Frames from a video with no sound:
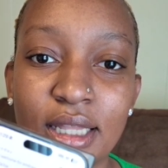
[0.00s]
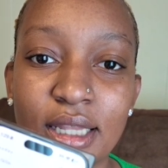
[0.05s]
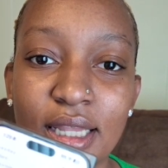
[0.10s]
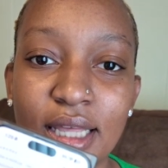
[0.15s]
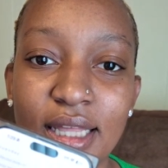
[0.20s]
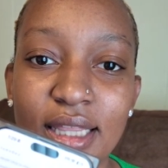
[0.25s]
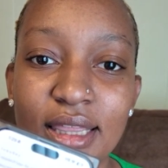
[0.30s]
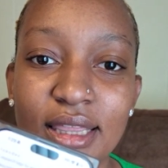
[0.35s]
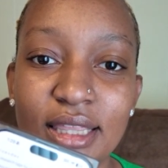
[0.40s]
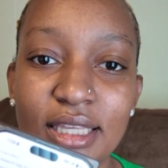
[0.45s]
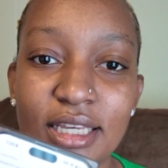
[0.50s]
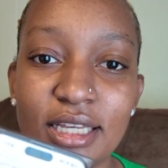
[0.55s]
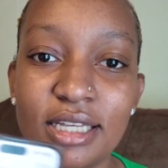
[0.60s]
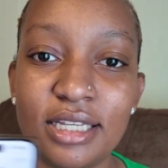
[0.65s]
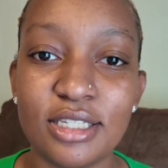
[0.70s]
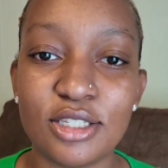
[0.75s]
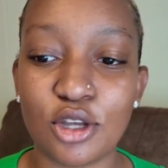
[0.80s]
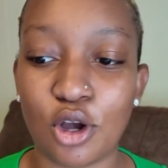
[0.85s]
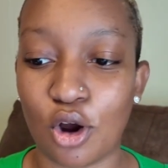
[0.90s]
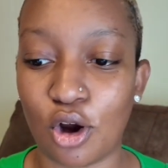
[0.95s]
Like
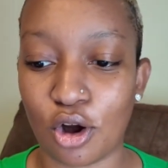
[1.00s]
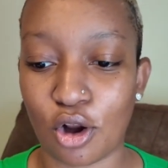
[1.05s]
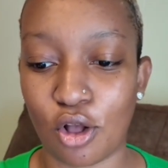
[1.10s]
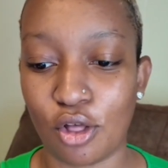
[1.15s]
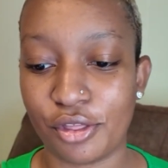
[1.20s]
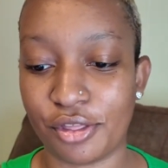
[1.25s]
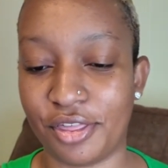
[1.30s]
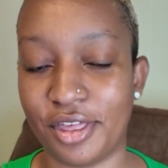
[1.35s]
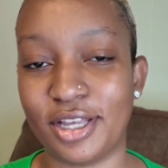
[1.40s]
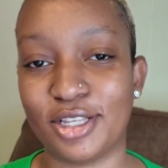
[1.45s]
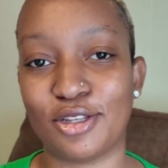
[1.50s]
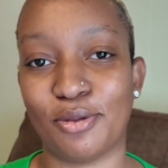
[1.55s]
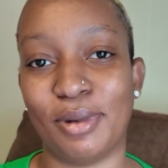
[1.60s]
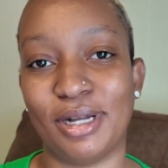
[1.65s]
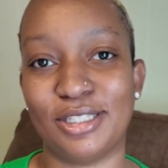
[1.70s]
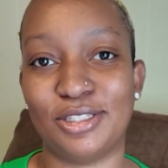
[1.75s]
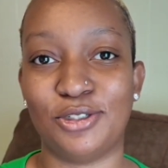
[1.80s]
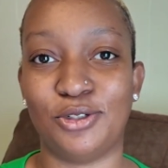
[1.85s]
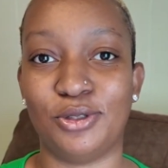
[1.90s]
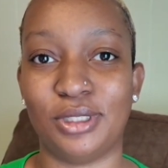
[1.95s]
these are all the things on
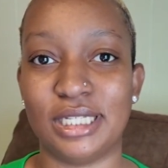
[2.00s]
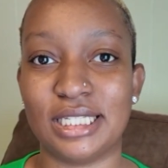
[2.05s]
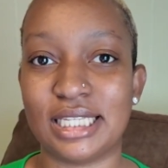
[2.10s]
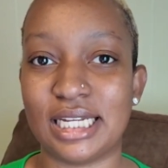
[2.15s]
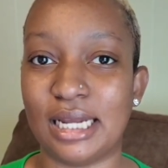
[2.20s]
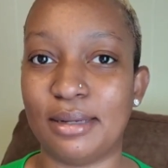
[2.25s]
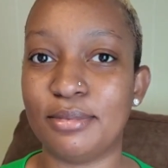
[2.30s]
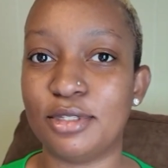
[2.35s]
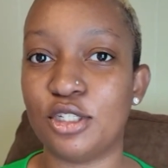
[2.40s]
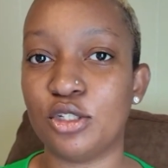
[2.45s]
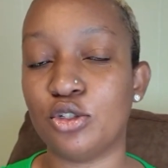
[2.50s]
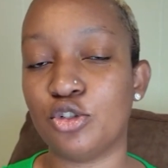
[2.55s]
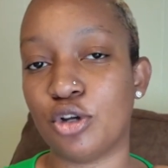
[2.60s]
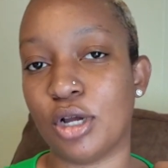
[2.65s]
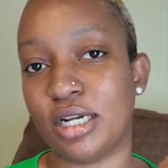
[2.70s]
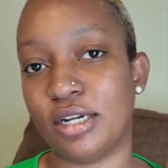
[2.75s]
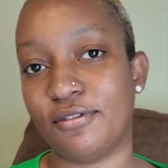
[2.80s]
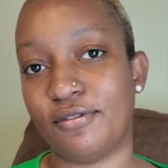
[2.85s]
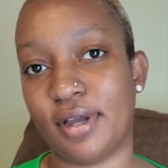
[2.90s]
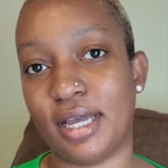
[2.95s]
my to-do list and I'm still
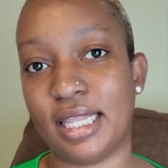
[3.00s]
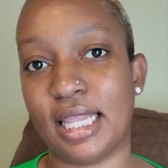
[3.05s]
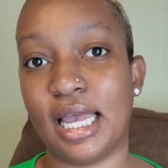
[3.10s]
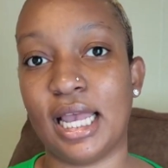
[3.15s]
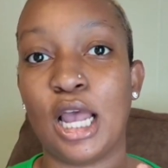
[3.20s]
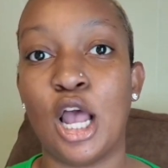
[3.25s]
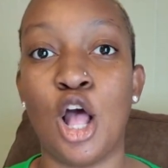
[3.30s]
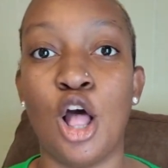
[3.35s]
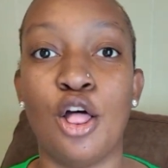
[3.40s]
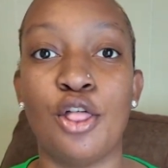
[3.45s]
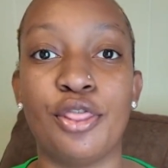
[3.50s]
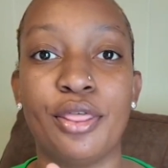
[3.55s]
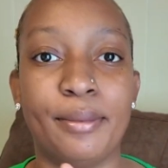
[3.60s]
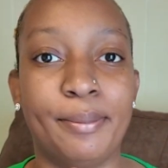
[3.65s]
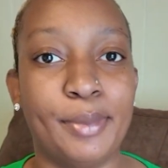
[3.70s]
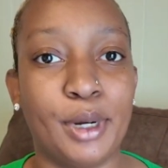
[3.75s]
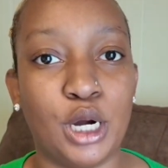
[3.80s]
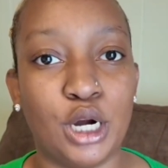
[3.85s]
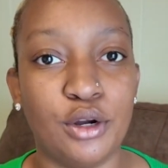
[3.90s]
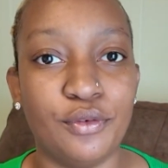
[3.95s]
trying to find like the
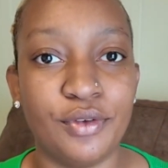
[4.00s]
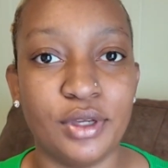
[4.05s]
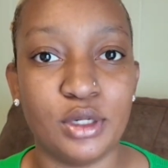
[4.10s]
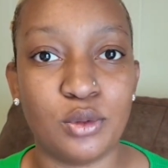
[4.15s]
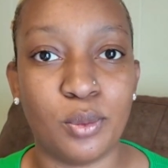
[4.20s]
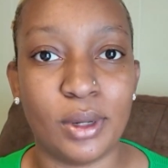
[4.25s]
perfect